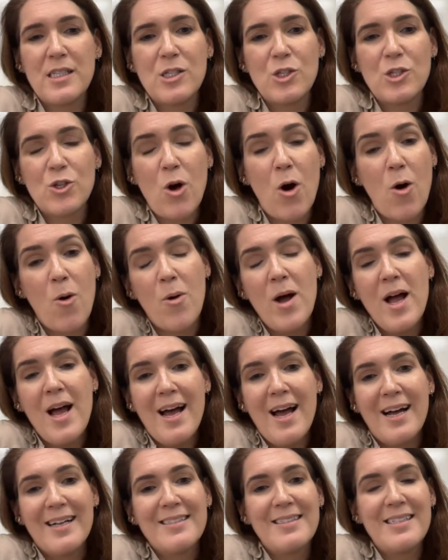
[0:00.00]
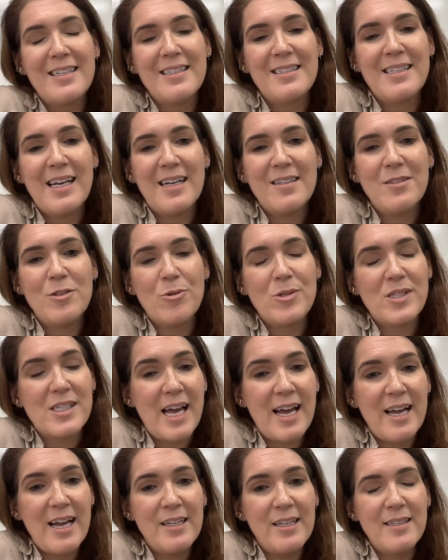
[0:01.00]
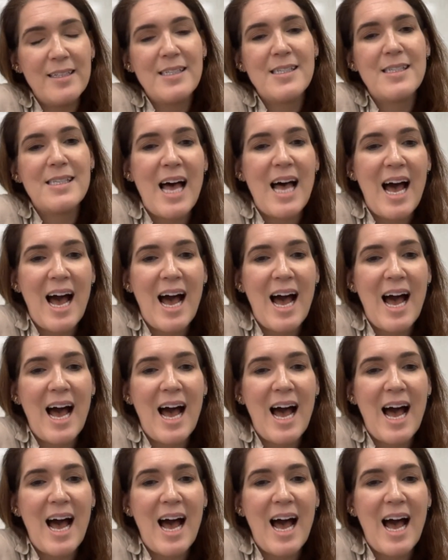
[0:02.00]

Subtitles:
It's called The Dental Scientist,